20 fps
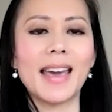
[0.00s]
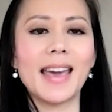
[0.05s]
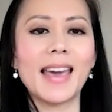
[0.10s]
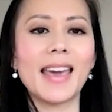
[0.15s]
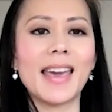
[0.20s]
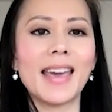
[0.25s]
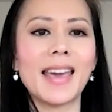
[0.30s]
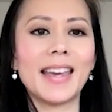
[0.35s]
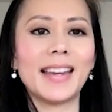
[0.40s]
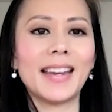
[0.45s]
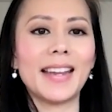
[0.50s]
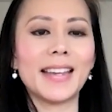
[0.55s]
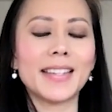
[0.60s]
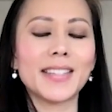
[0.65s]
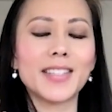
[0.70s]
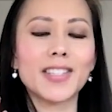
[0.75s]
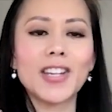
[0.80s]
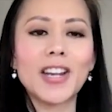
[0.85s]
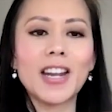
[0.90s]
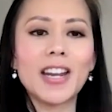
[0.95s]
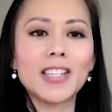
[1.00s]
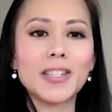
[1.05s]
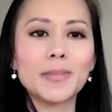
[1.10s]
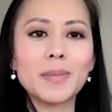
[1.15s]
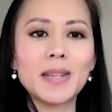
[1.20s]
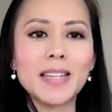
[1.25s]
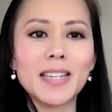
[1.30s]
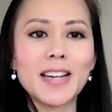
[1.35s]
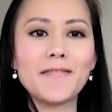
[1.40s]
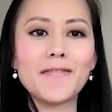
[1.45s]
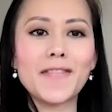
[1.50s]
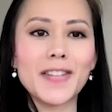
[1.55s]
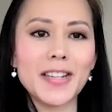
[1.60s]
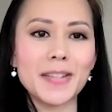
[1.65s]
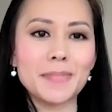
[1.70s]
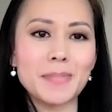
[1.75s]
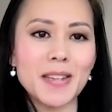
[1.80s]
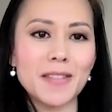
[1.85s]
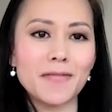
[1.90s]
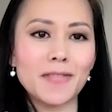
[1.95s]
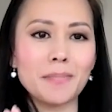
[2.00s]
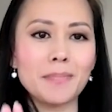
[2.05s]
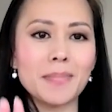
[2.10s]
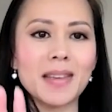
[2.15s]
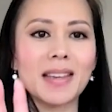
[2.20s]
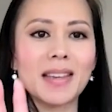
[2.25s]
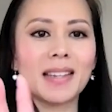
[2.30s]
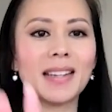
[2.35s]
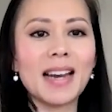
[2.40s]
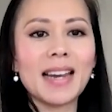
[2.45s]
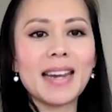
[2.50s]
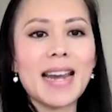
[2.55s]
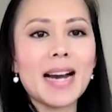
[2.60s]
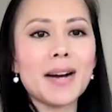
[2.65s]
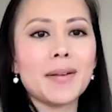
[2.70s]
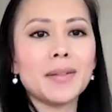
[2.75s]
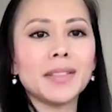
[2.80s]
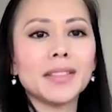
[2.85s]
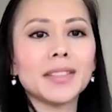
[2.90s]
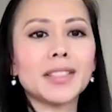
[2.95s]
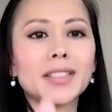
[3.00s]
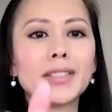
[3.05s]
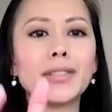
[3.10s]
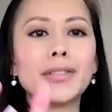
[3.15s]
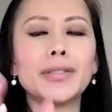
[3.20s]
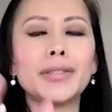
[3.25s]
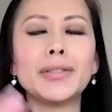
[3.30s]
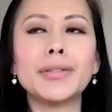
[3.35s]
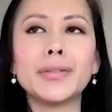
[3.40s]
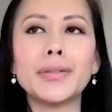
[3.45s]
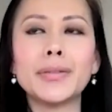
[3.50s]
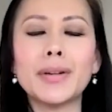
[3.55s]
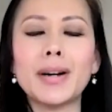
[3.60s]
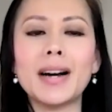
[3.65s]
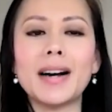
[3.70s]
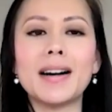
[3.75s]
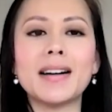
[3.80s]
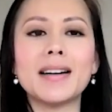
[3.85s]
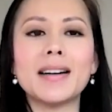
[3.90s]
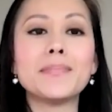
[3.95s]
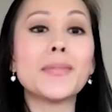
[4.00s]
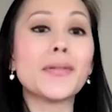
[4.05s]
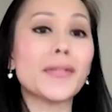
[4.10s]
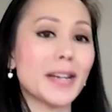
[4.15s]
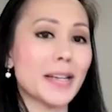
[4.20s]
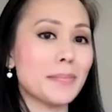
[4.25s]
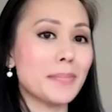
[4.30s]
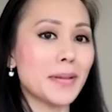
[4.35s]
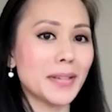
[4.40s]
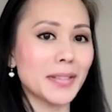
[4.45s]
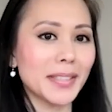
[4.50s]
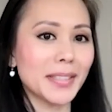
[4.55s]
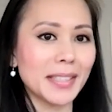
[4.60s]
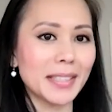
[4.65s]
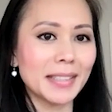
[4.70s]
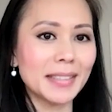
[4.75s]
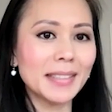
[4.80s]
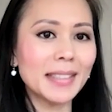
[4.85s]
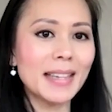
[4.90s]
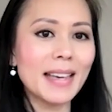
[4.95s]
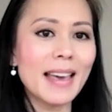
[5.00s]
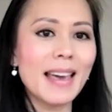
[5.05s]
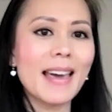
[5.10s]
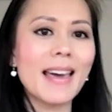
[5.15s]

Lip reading: and it changed me, converted me from being a night owl to a morning person.